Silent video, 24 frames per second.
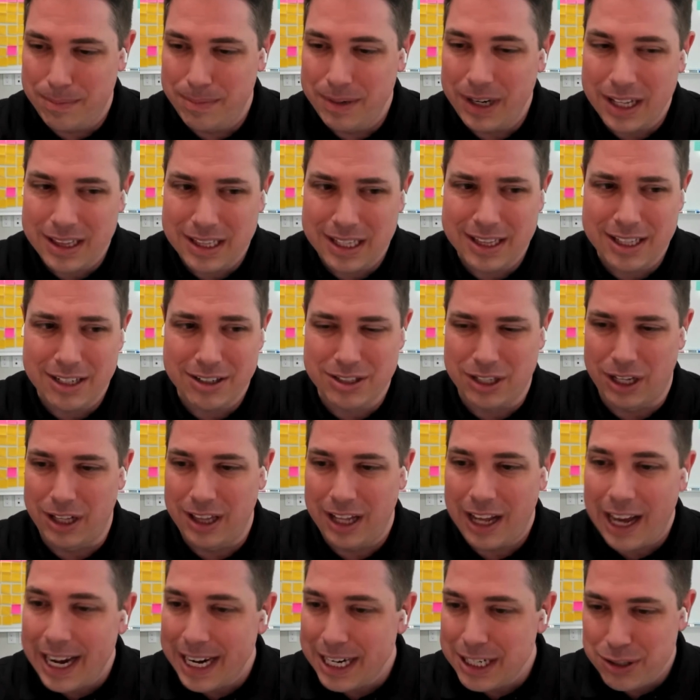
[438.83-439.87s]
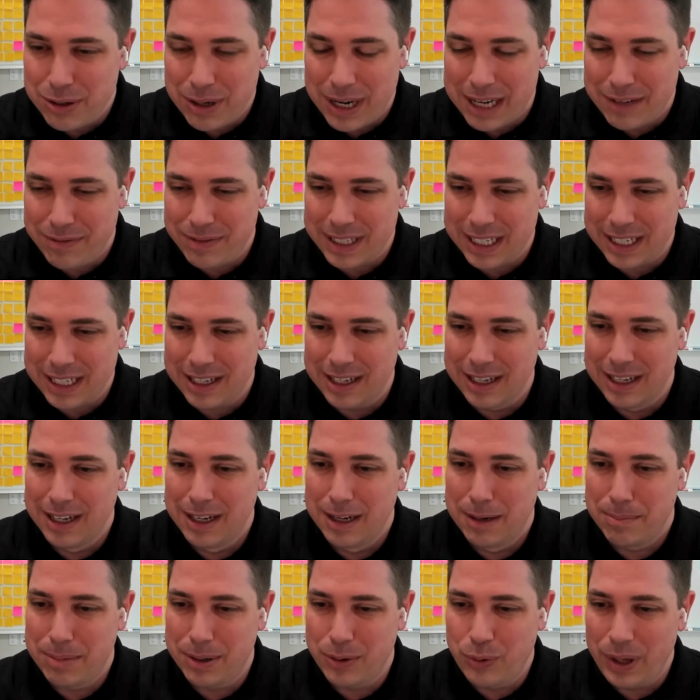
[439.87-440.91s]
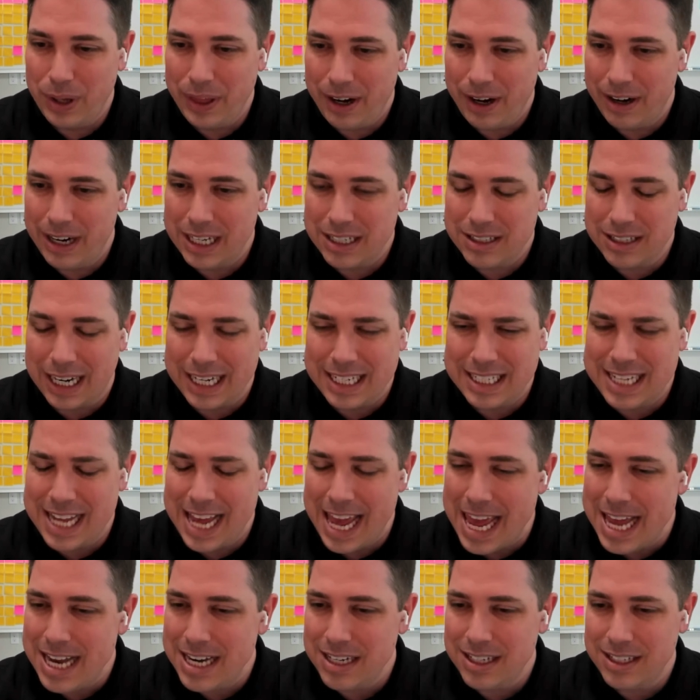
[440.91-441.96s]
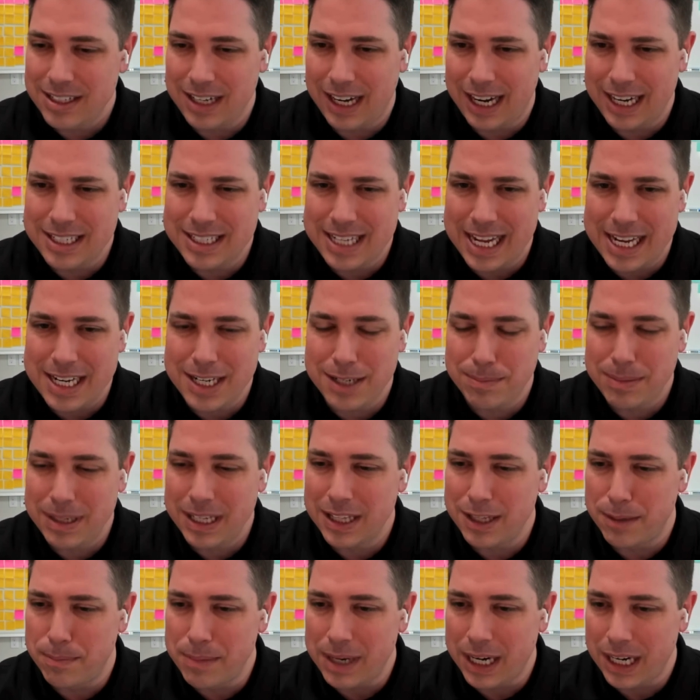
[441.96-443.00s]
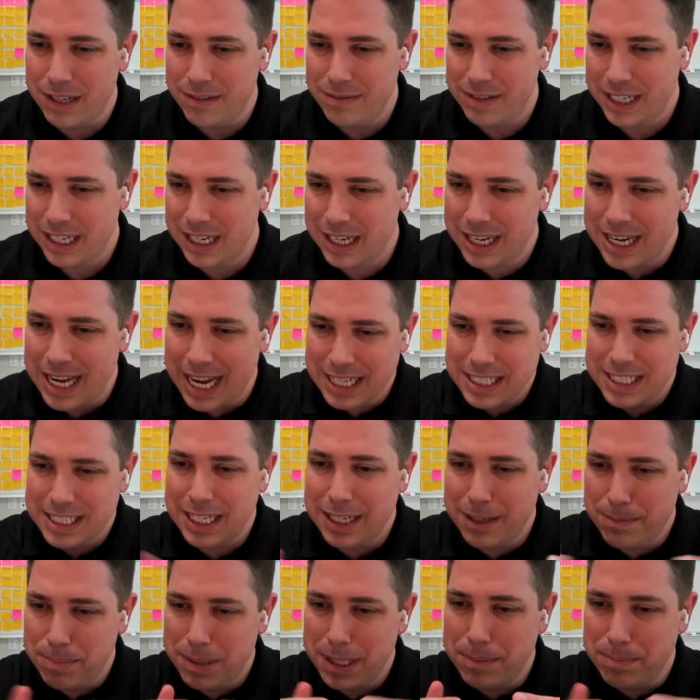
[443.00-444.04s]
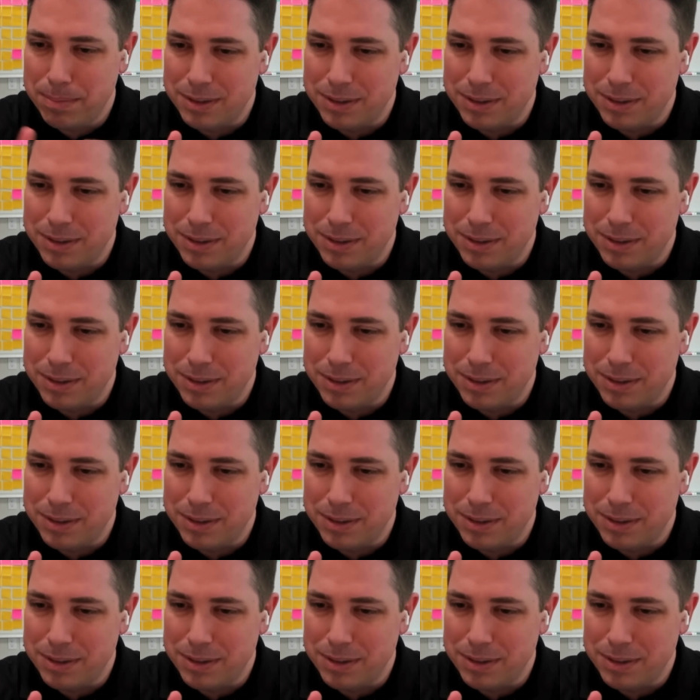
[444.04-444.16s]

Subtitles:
Not that there's a lot of traffic, but when there is, I tend to be in the middle of it, connecting people